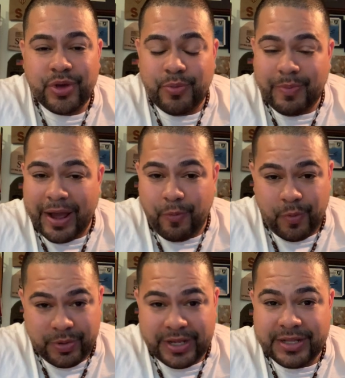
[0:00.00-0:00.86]
you
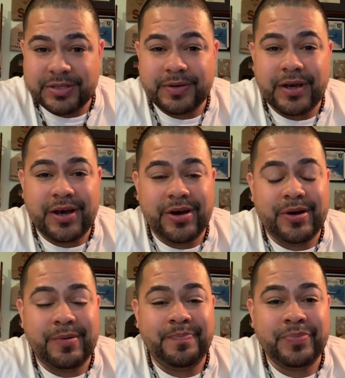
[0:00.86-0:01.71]
might need
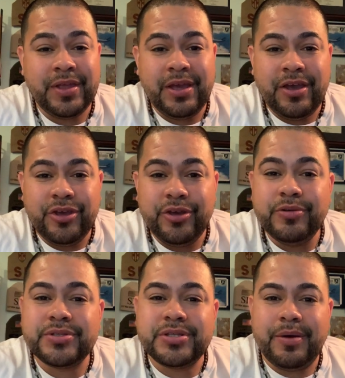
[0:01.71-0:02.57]
to
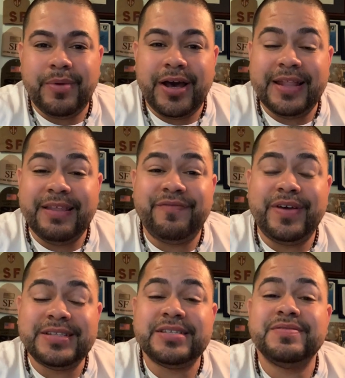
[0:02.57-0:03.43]
use some
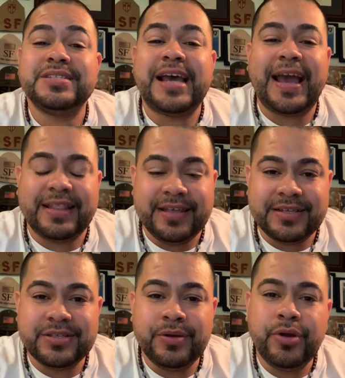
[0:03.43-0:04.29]
defensive
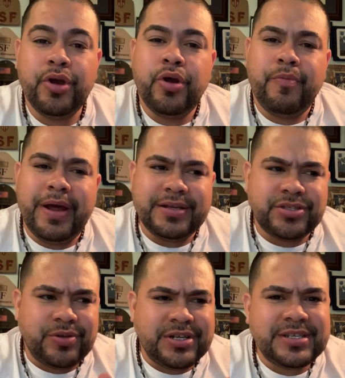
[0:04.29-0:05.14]
tactics, right?
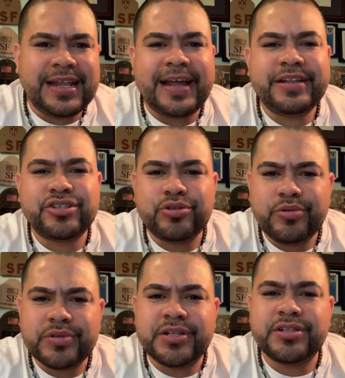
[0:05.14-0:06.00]
So there's a lot of
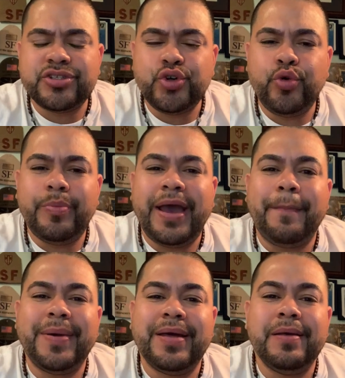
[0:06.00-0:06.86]
tools in the tool
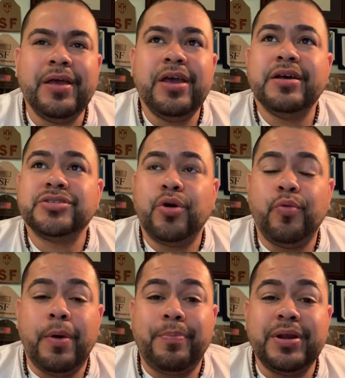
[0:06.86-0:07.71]
bag, but so
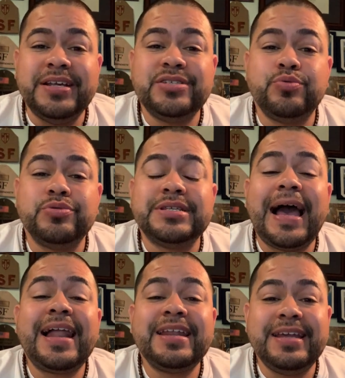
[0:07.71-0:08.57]
what police
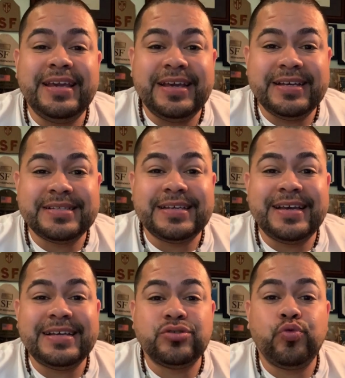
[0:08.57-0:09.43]
brutality
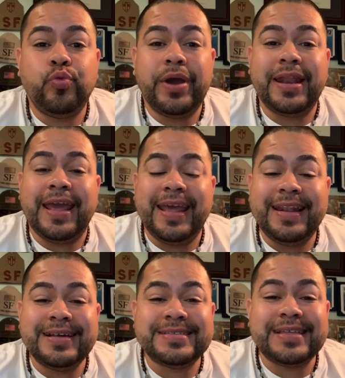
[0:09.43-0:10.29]
is when
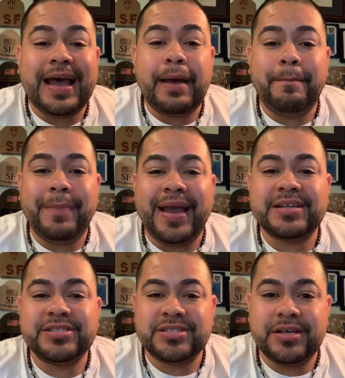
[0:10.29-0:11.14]
it does not
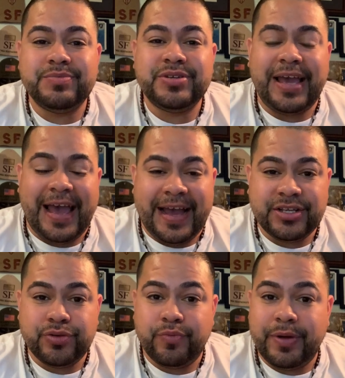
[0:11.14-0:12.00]
match the subject
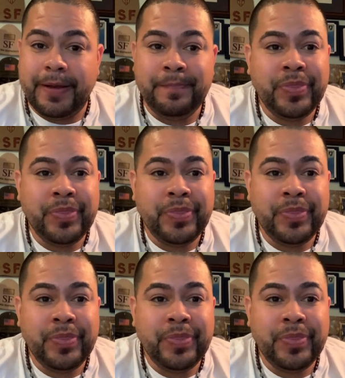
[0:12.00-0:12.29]
action, right?